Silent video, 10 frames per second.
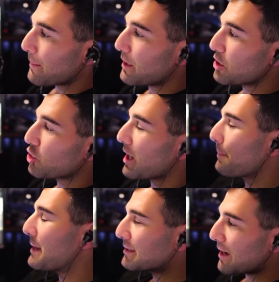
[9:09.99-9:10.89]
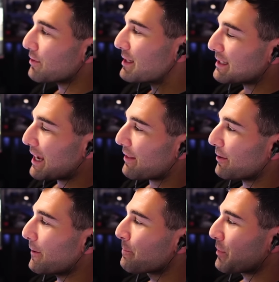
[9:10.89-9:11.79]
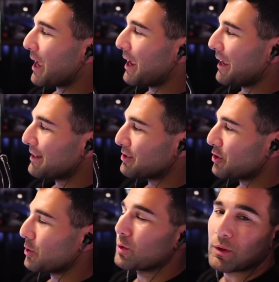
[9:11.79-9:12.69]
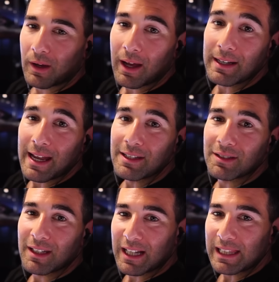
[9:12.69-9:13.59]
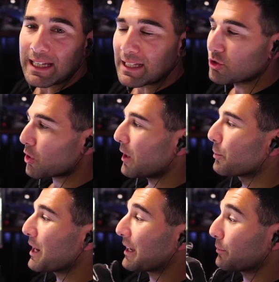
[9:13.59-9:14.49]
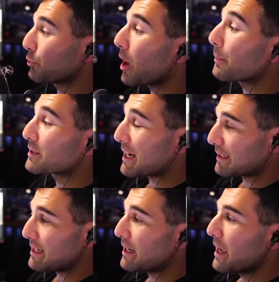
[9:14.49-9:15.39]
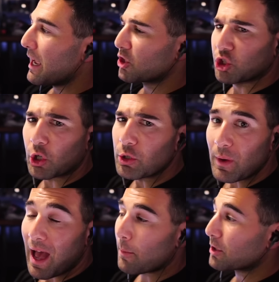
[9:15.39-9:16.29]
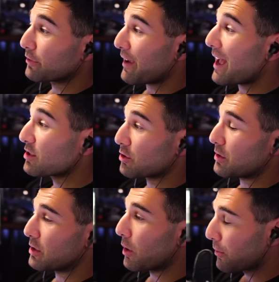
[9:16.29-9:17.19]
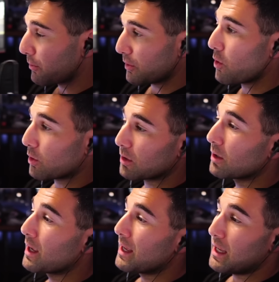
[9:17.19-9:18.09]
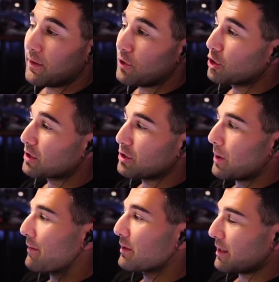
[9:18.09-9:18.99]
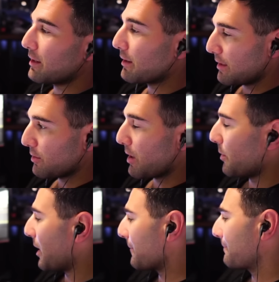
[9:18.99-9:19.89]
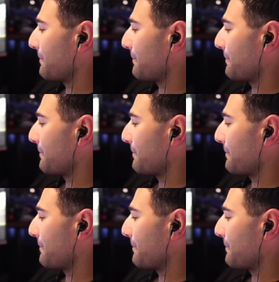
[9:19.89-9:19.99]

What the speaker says: I'm going to try to piece everything together and do a nice clean trail brake and proper technique and show you how much faster you can go through the corner if you just do everything in the right way.